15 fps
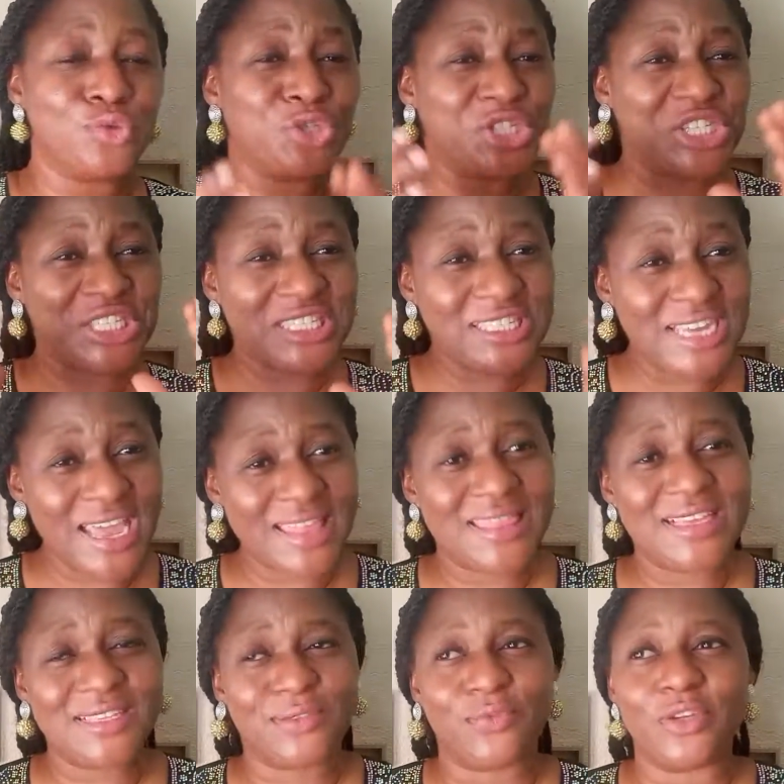share
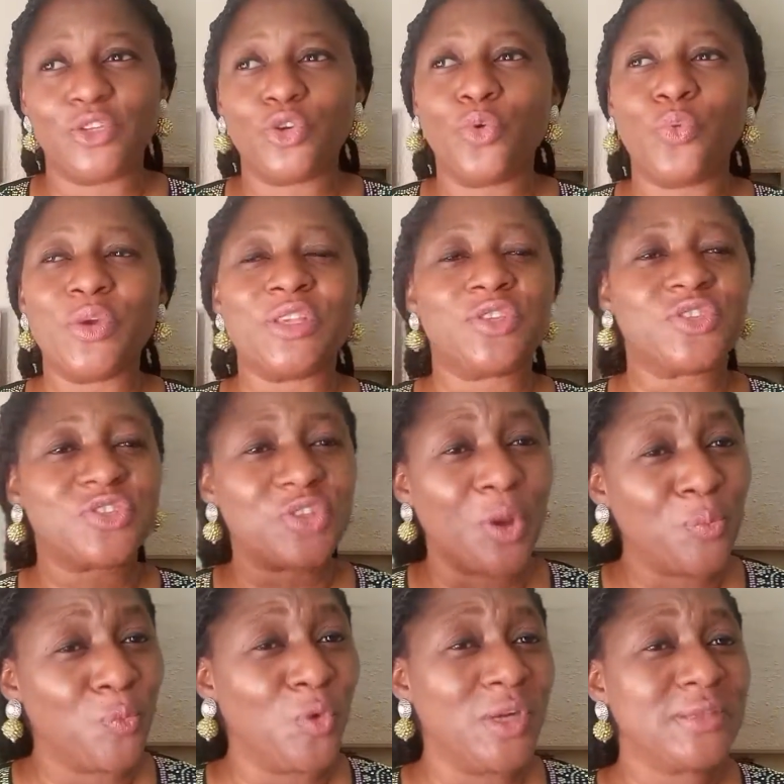this video with
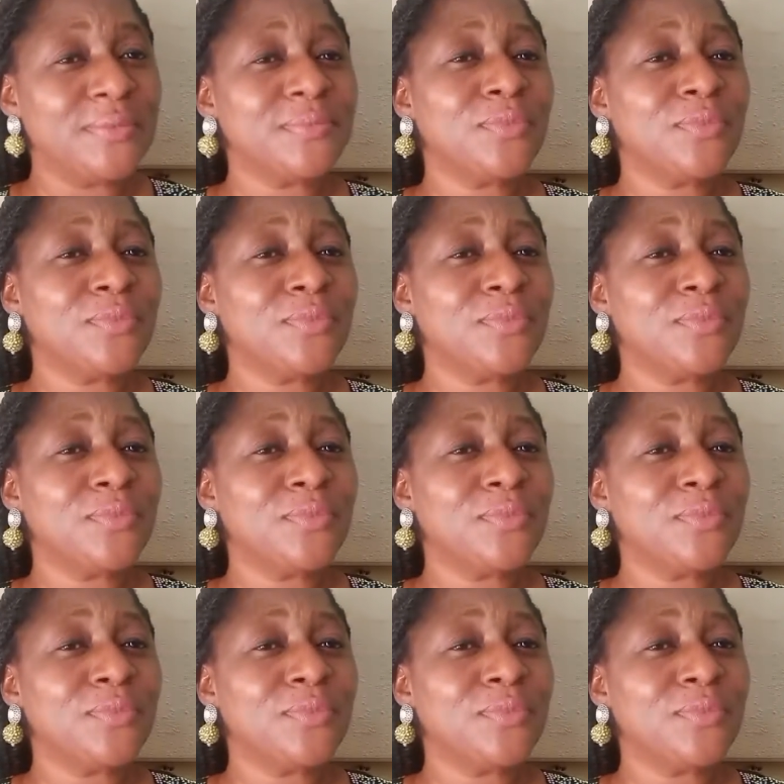someone